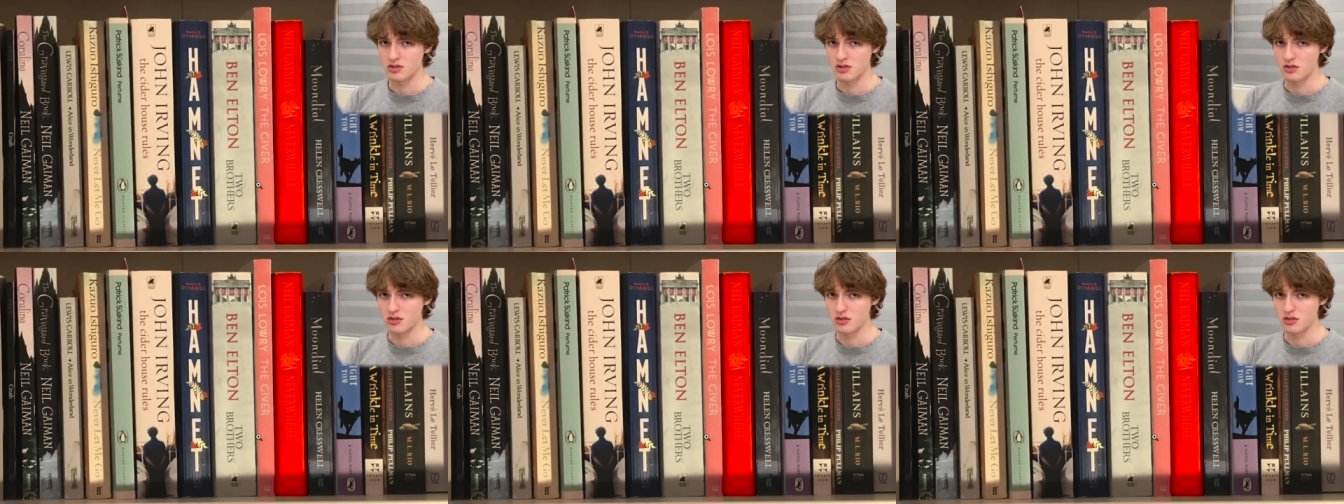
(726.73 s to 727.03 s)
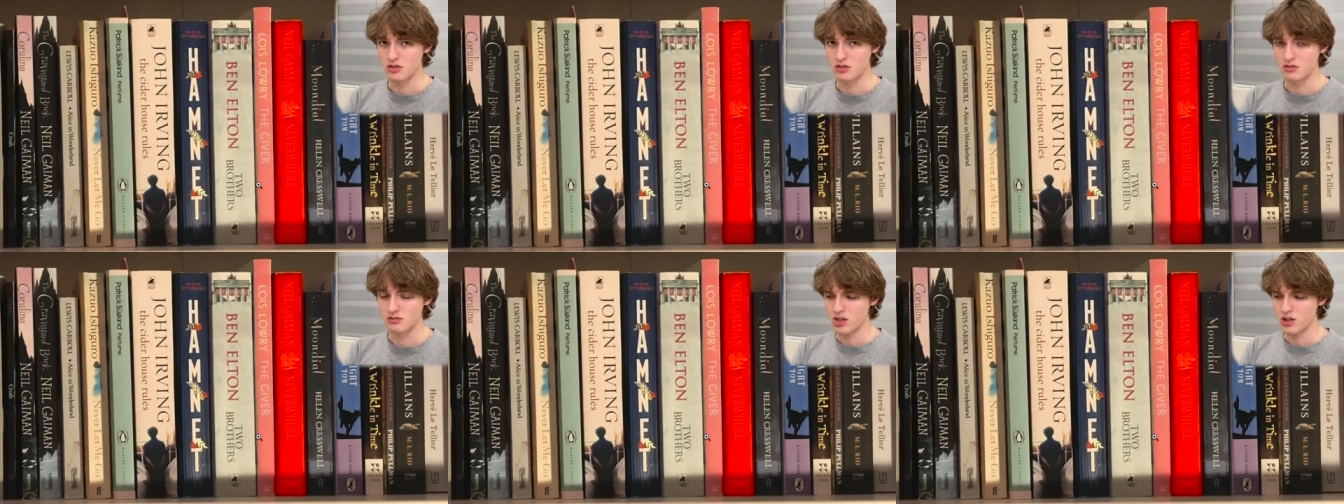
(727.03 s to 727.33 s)

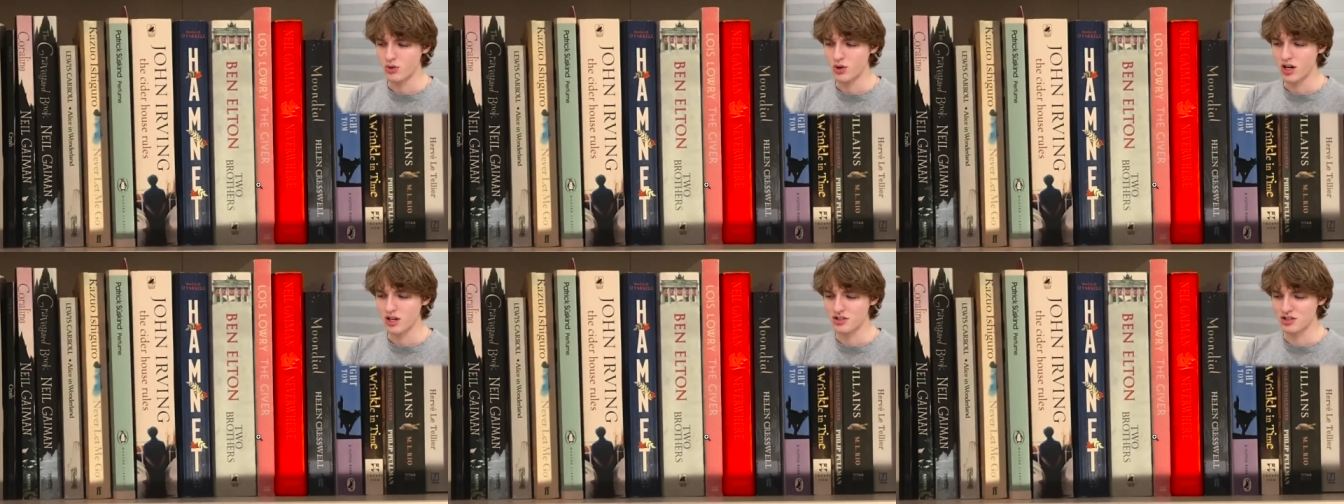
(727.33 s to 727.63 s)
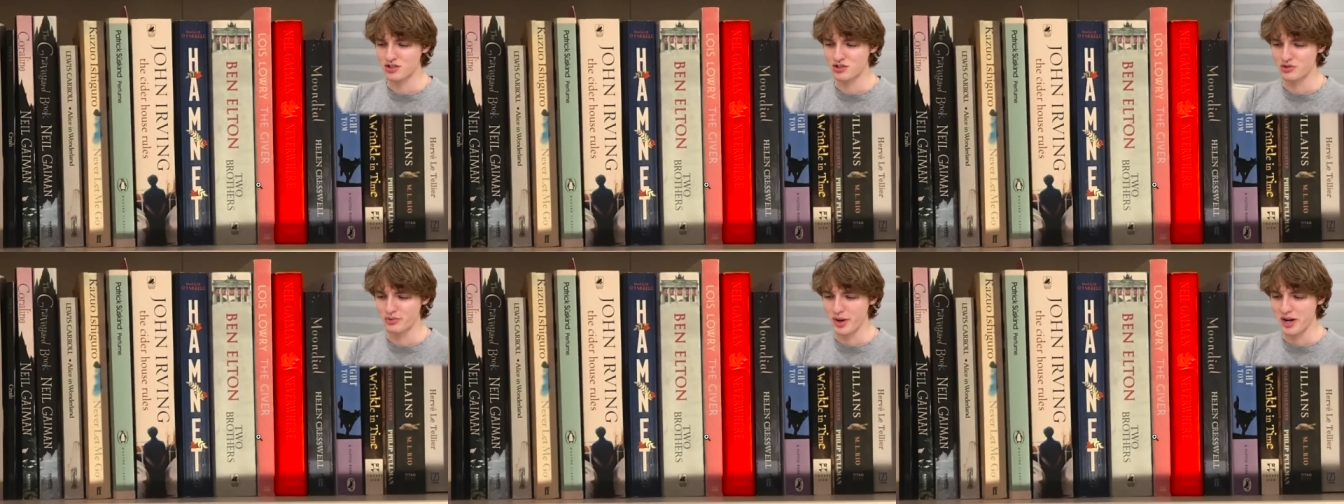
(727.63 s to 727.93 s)
girl. You gotta
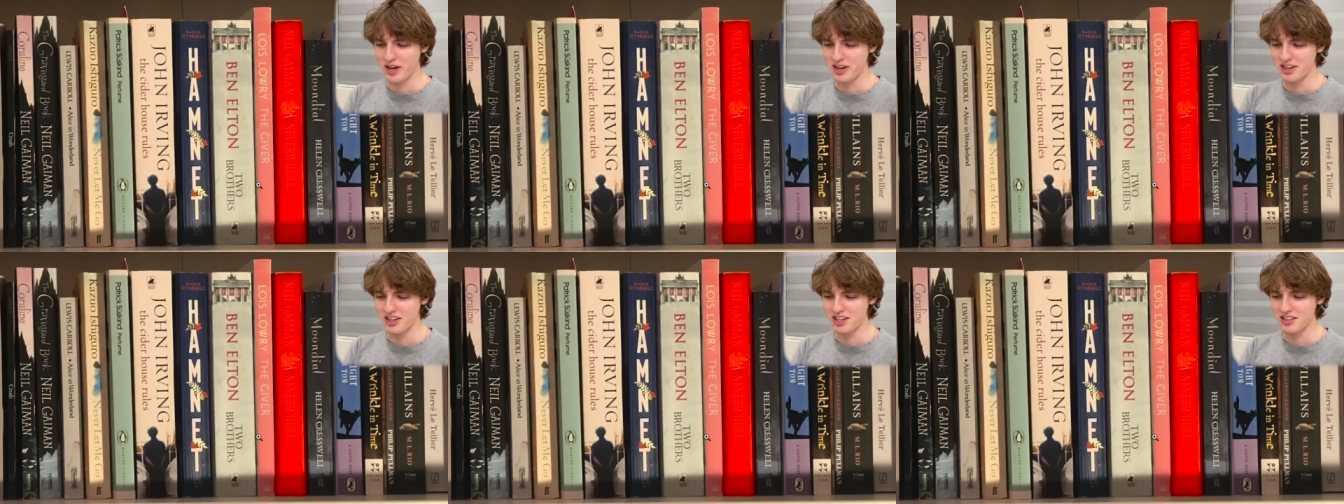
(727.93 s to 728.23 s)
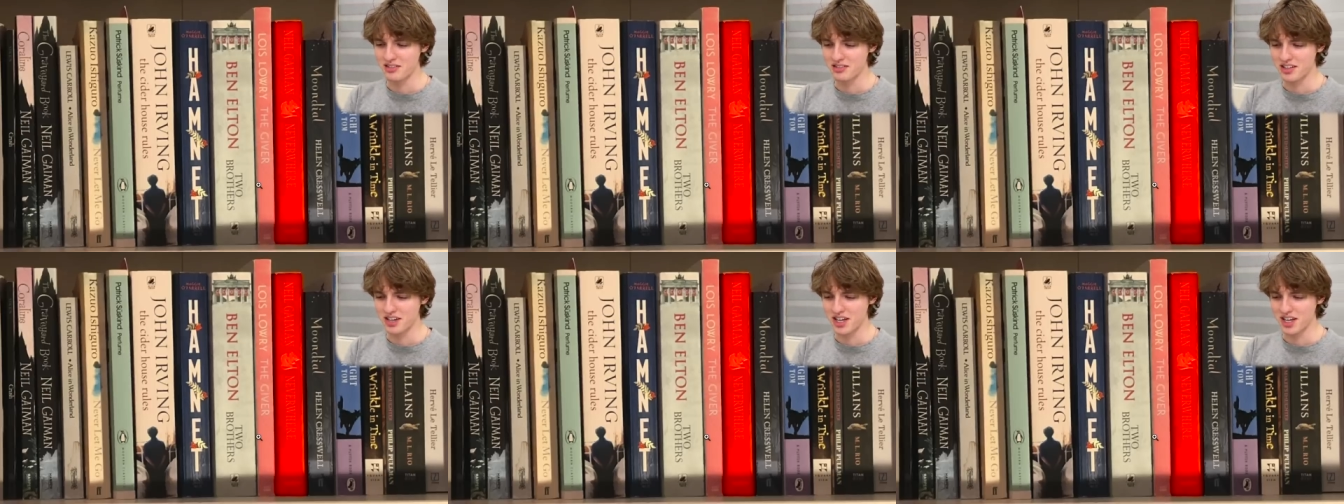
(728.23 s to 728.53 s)
stray
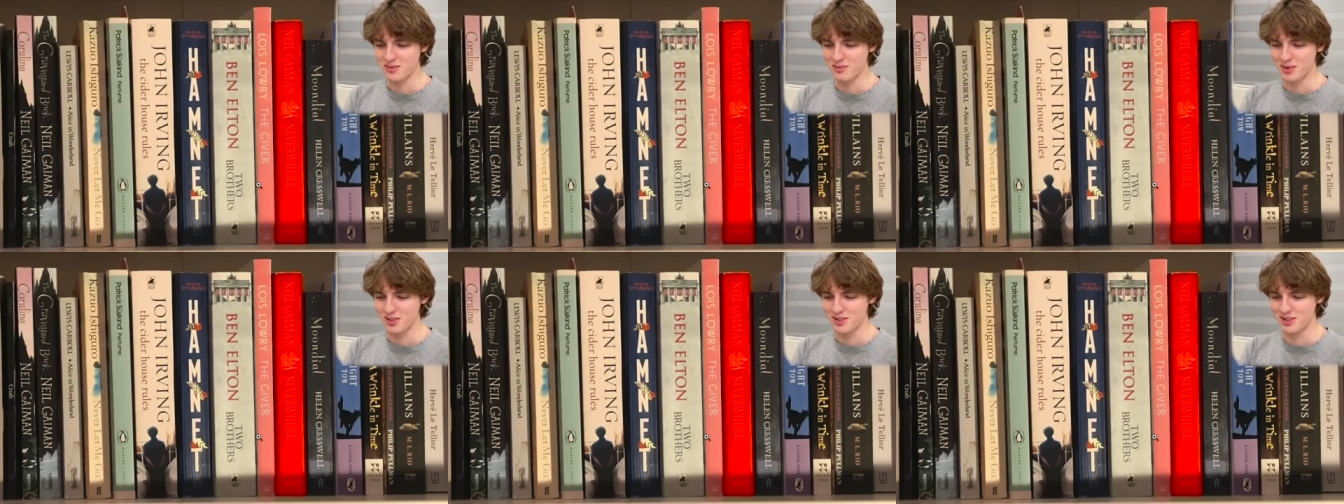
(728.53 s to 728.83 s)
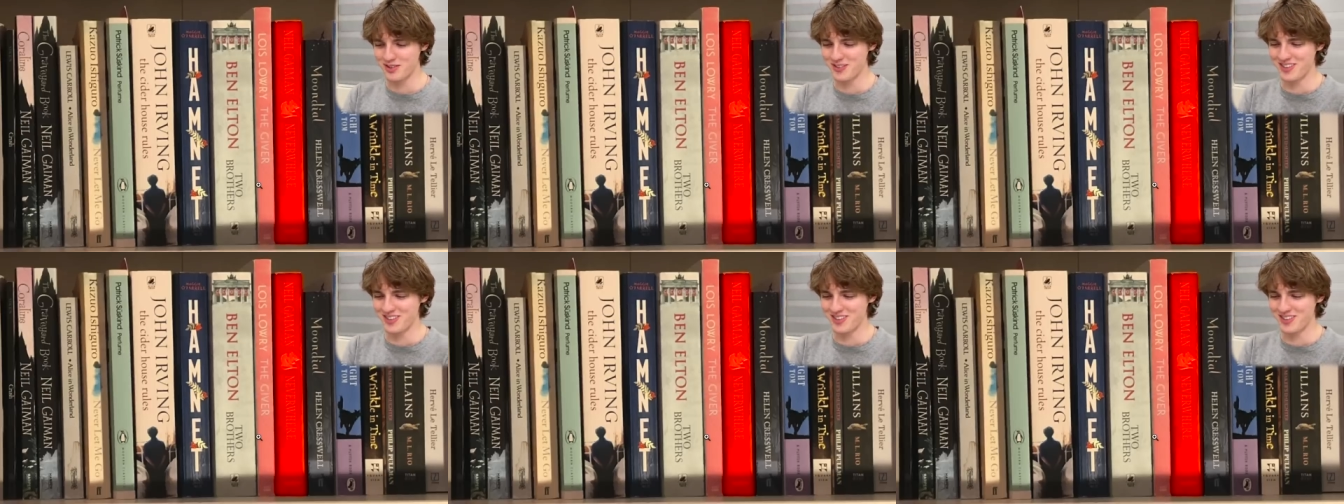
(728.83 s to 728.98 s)
Neil Gaiman